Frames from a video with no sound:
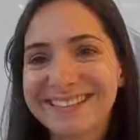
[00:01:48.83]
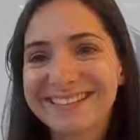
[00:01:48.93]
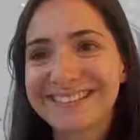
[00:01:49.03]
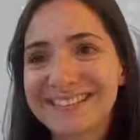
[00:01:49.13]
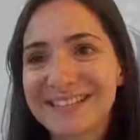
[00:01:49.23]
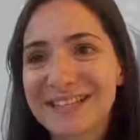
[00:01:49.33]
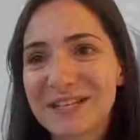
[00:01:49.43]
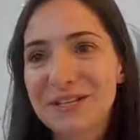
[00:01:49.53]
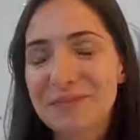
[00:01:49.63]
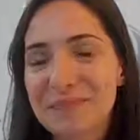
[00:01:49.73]
And how do
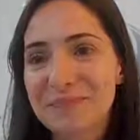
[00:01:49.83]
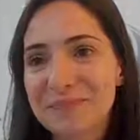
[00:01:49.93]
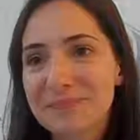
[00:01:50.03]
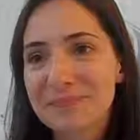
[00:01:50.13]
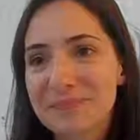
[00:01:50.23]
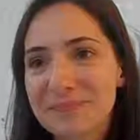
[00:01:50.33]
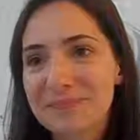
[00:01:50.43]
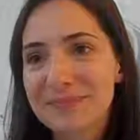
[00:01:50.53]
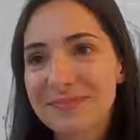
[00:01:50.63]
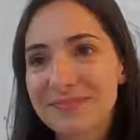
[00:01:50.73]
you go about
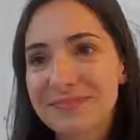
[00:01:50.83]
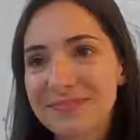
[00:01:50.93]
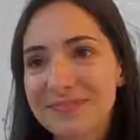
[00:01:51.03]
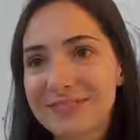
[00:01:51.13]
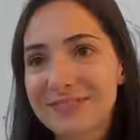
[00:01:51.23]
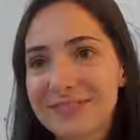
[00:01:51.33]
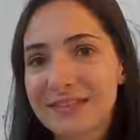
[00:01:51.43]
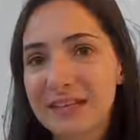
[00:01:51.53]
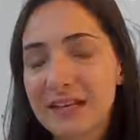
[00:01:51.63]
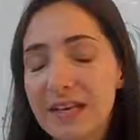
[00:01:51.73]
to promote this and
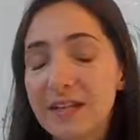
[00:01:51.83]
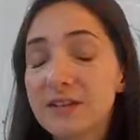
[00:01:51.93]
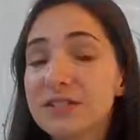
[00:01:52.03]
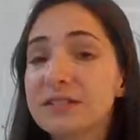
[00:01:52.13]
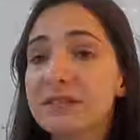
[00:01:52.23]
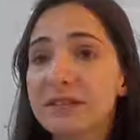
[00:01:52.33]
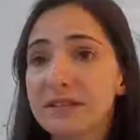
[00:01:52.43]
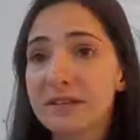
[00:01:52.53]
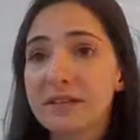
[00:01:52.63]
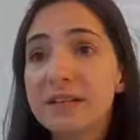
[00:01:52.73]
to make it
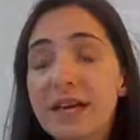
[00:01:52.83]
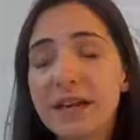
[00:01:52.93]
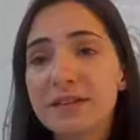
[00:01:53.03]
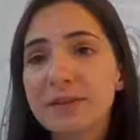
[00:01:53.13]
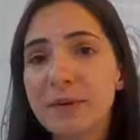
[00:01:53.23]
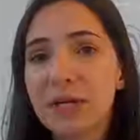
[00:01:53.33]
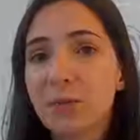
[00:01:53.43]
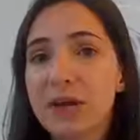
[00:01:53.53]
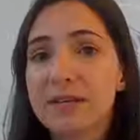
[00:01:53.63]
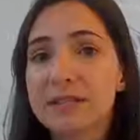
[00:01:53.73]
work? Yeah, there's many
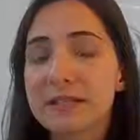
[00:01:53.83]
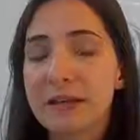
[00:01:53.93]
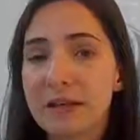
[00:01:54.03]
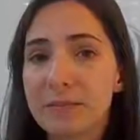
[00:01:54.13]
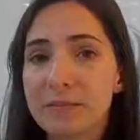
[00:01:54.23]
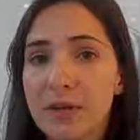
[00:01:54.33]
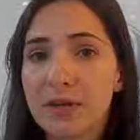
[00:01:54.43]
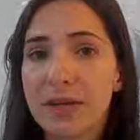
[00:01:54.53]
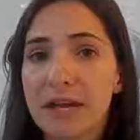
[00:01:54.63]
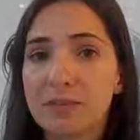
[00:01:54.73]
ways.
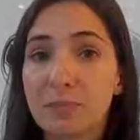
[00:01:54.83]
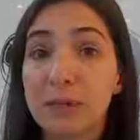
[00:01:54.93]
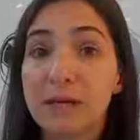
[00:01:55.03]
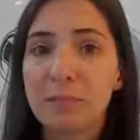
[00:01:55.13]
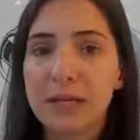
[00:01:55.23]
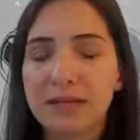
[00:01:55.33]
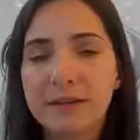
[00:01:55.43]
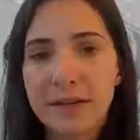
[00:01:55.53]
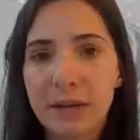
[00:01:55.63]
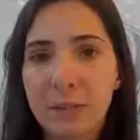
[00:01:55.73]
A lot of big
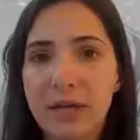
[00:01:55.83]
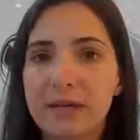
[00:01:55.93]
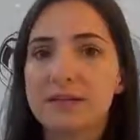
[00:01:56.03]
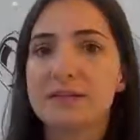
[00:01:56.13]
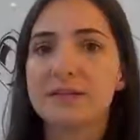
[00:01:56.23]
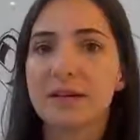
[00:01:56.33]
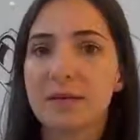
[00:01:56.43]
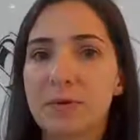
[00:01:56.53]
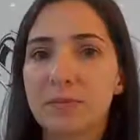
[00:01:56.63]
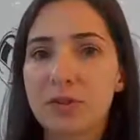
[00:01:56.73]
media campaigns
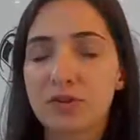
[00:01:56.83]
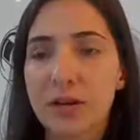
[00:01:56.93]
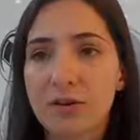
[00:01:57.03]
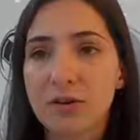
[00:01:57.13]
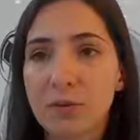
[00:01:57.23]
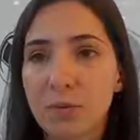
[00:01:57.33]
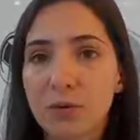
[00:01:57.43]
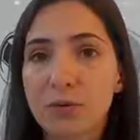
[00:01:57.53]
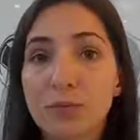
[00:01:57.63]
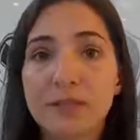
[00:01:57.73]
have been tried around the
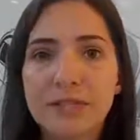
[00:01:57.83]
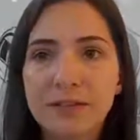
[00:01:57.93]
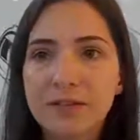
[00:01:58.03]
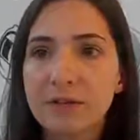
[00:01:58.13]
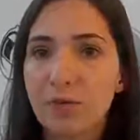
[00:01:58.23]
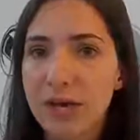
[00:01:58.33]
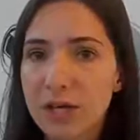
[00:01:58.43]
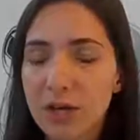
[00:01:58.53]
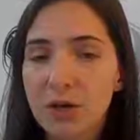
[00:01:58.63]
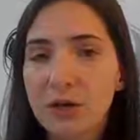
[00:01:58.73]
world with TV,
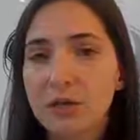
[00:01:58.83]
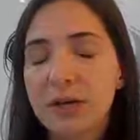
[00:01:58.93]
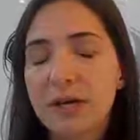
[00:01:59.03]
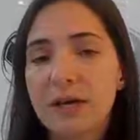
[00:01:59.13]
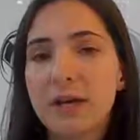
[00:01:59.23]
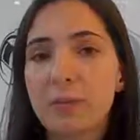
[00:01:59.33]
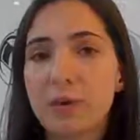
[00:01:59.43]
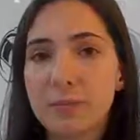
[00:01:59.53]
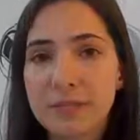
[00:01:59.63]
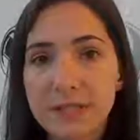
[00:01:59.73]
radio,
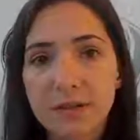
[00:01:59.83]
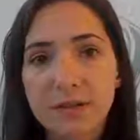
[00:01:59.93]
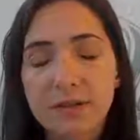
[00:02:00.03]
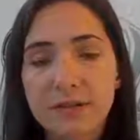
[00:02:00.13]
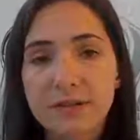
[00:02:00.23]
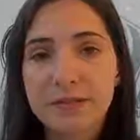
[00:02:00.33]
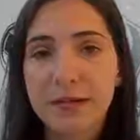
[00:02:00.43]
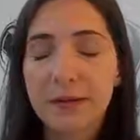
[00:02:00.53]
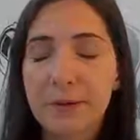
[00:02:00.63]
print materials.